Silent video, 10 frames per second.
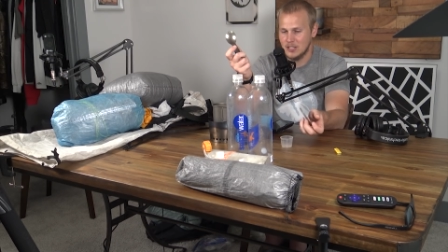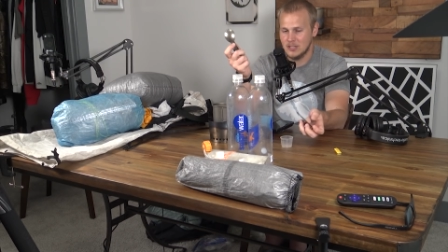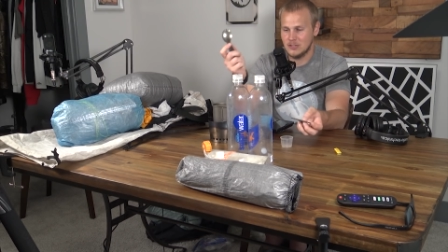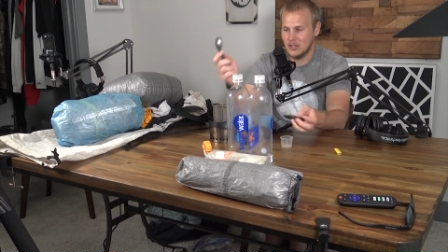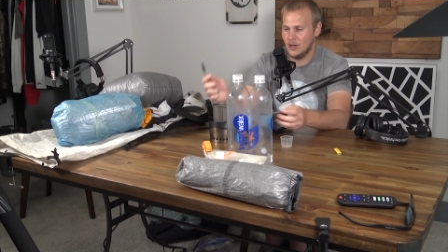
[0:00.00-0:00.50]

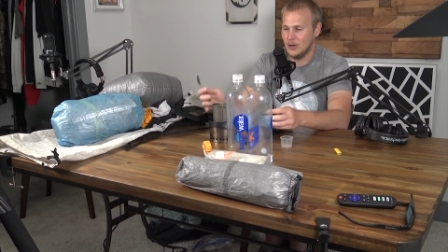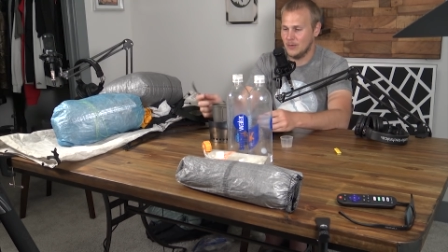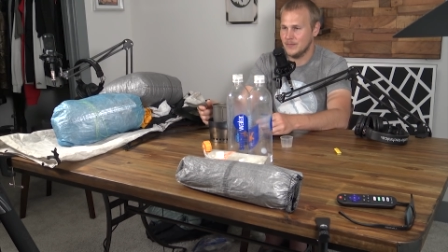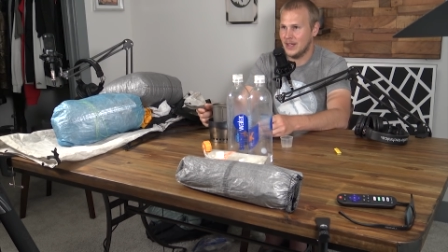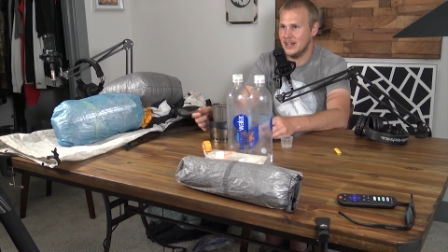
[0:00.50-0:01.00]

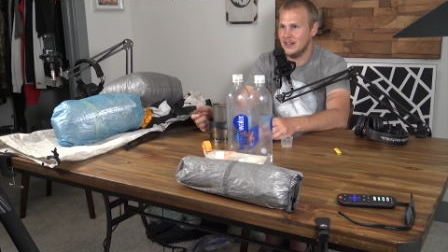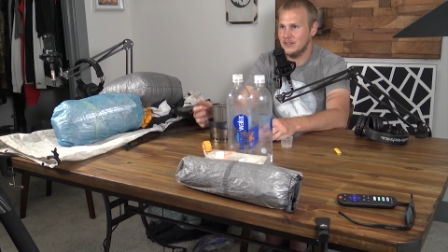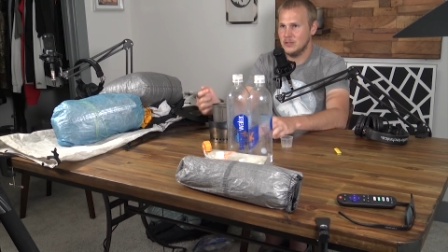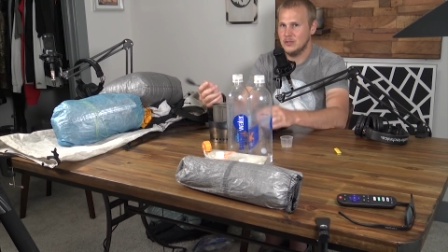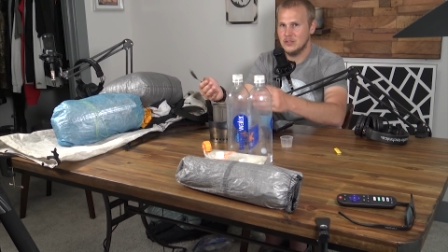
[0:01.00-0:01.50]
So I have
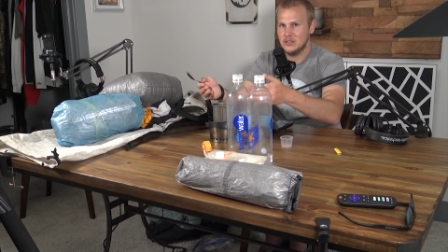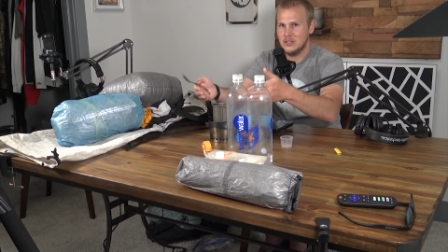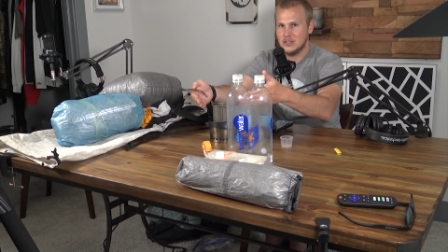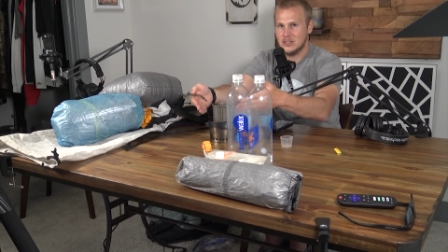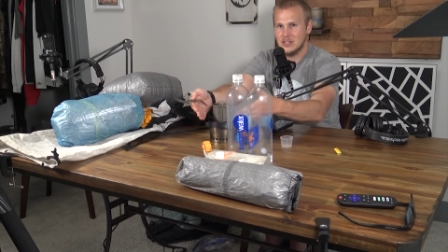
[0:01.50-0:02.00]
used, you
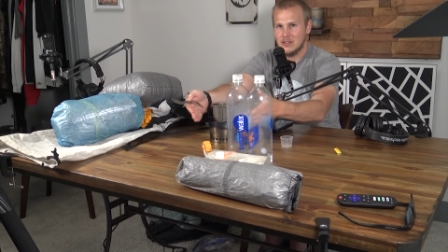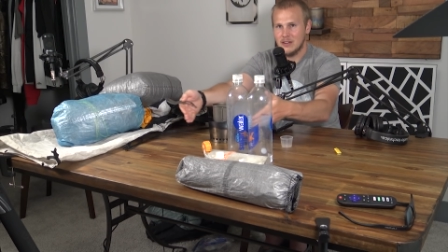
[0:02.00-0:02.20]
can see it